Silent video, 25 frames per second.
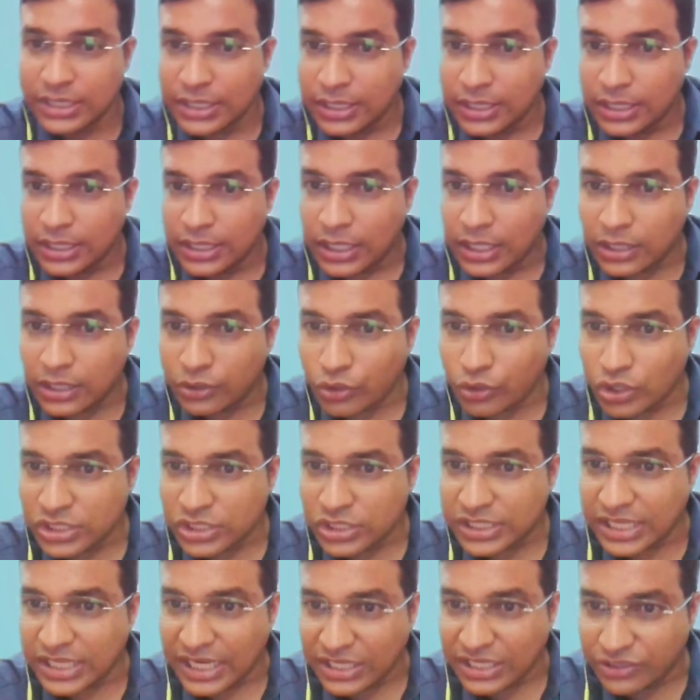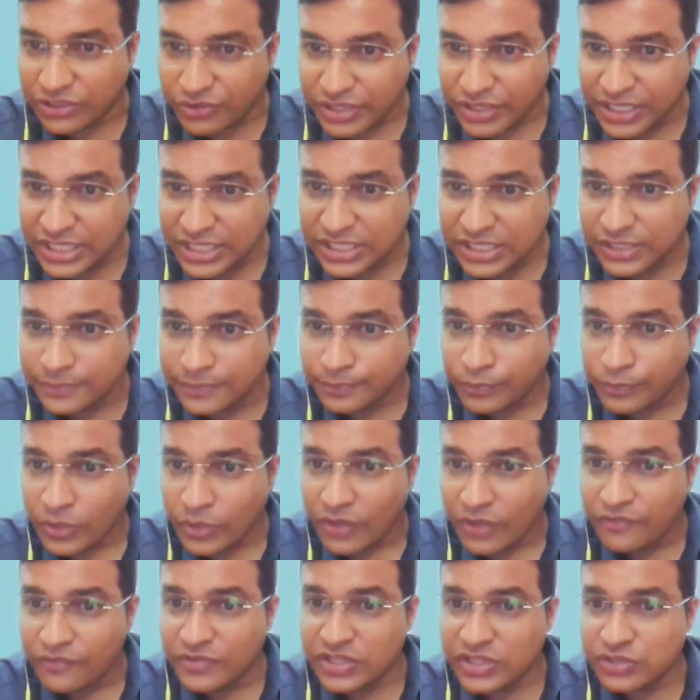across countries
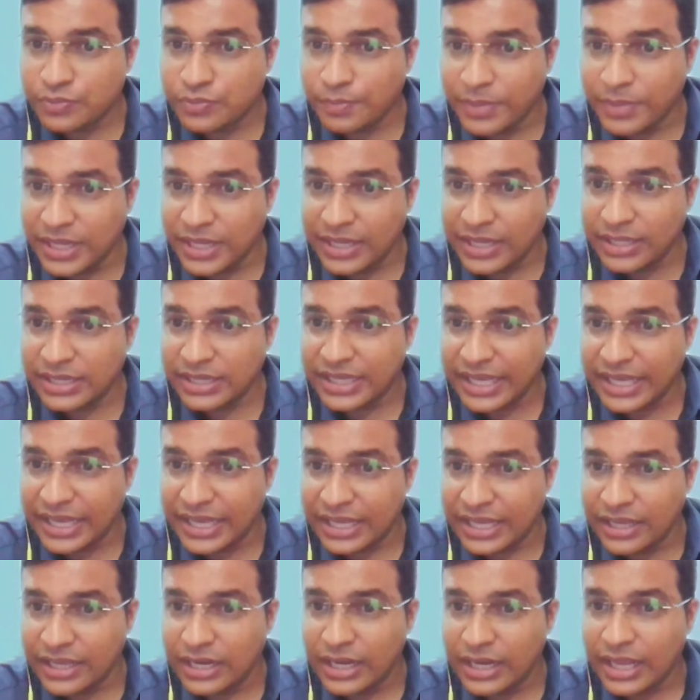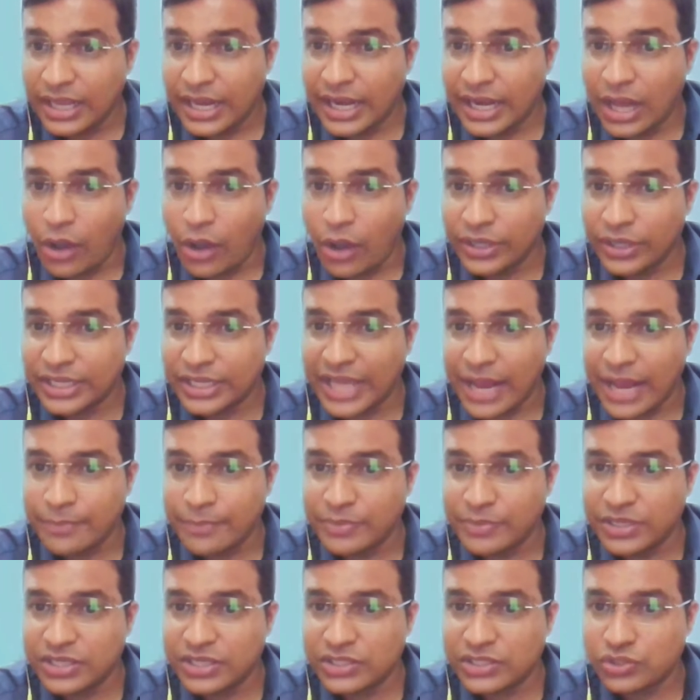which may there, and how it can
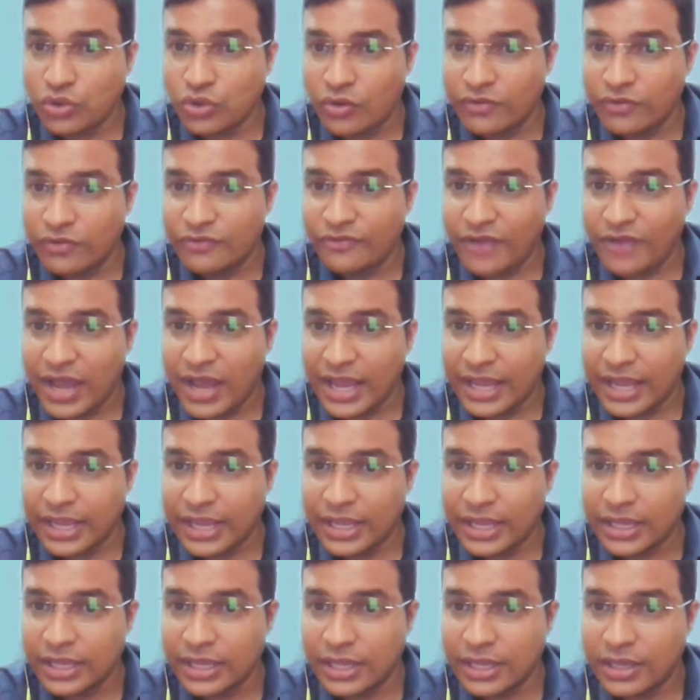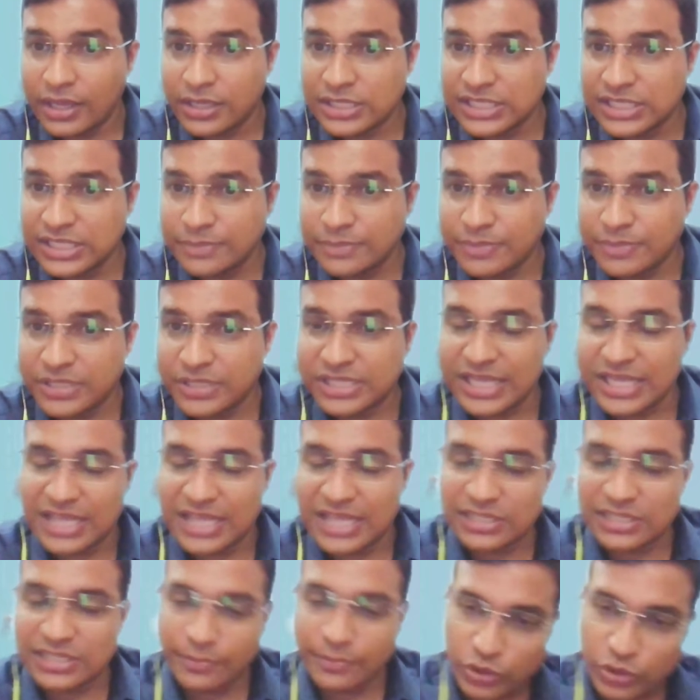be resolved by CPC
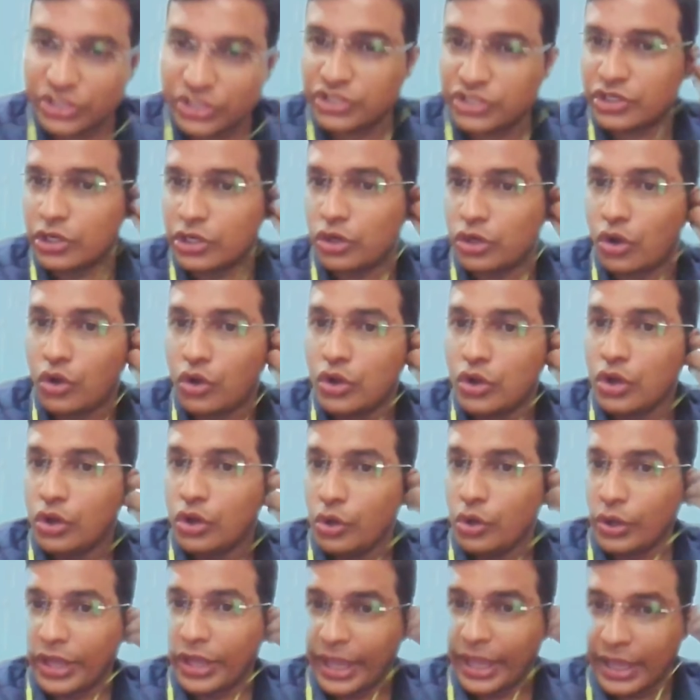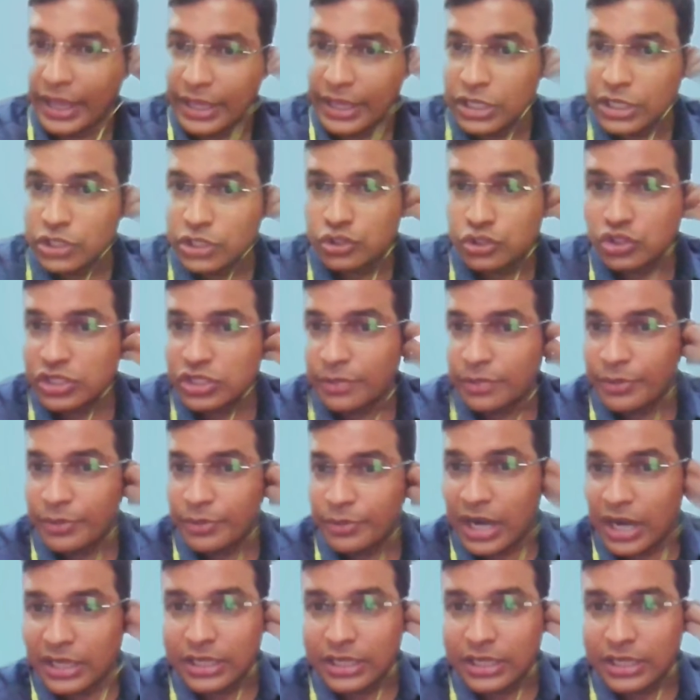as a procedural law? Okay, so Samrat,